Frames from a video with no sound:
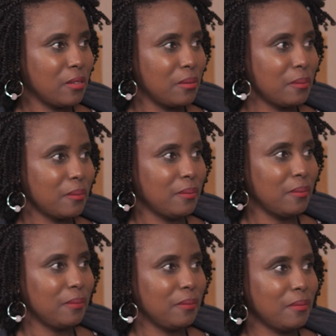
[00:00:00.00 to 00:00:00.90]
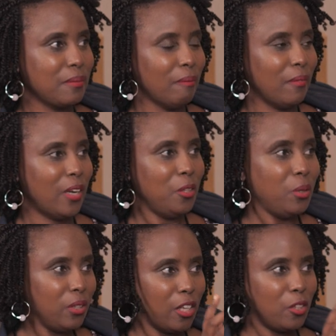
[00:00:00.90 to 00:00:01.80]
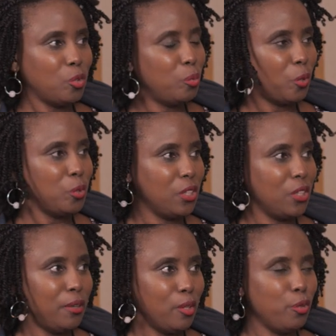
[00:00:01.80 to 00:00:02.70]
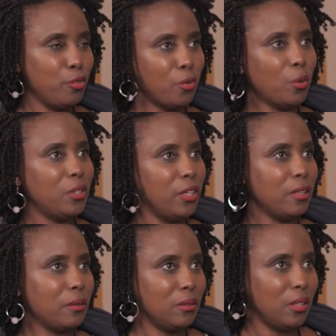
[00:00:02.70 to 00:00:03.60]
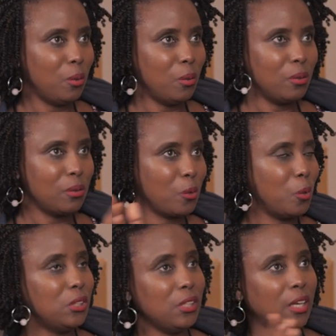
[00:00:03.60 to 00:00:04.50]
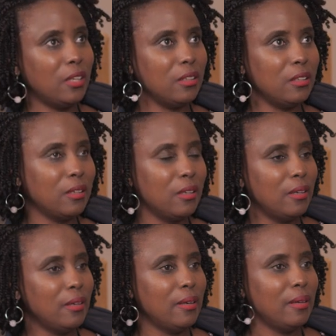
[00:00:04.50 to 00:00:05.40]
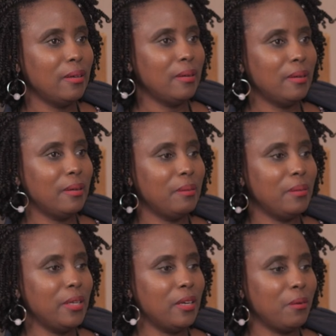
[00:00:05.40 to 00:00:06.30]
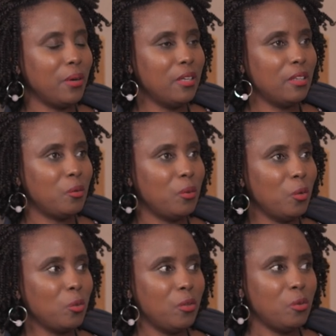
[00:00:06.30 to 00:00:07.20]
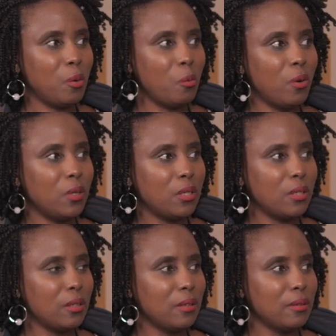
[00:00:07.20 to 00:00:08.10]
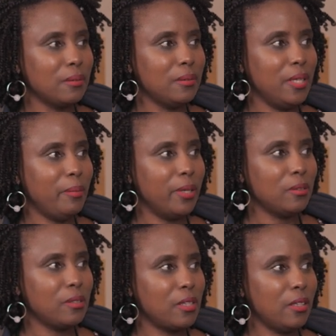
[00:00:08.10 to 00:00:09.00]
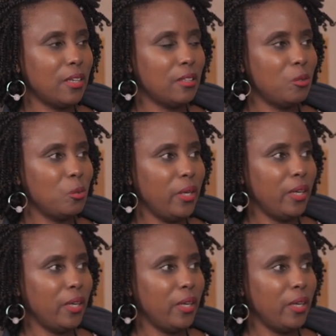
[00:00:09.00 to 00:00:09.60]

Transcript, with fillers: And during that group coaching, even before the, the whole coaching ended, we agreed that we're not going to reward emails sent at 2